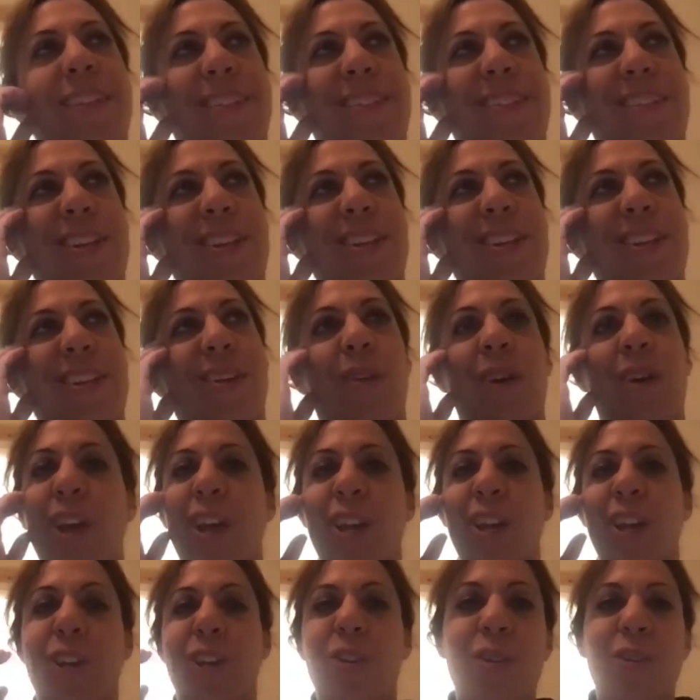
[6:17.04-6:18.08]
I said this
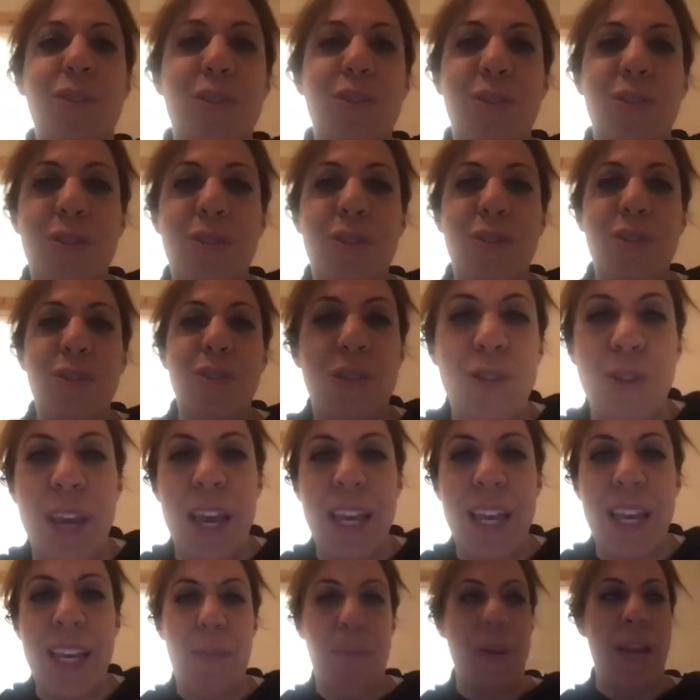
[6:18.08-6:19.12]
too, you,
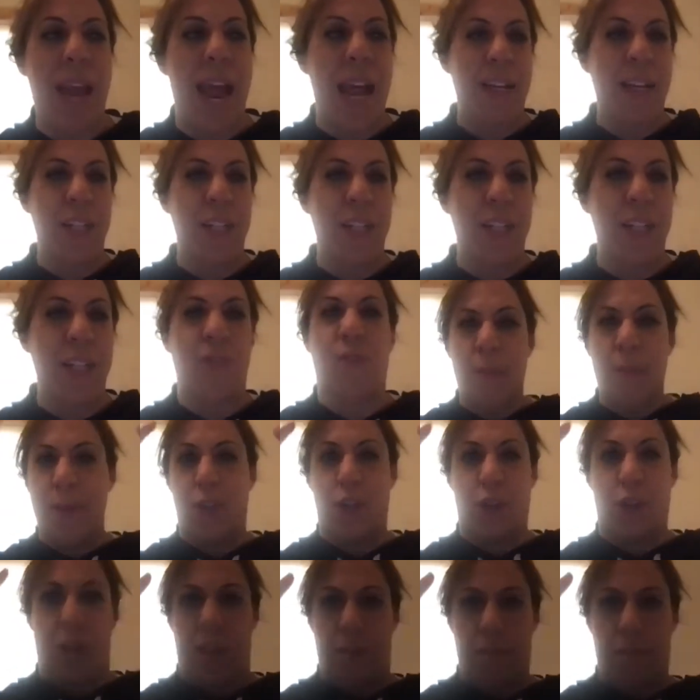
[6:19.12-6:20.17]
you can't get bananas
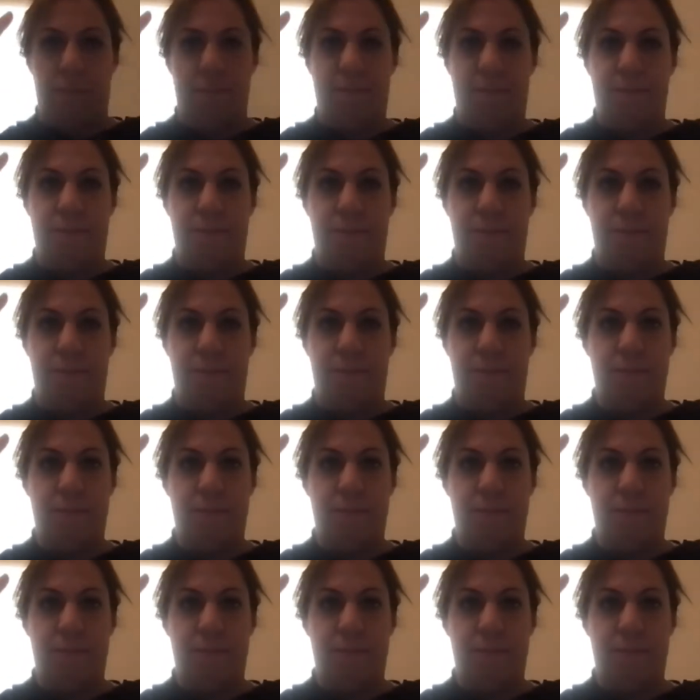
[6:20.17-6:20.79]
from a lemon tree.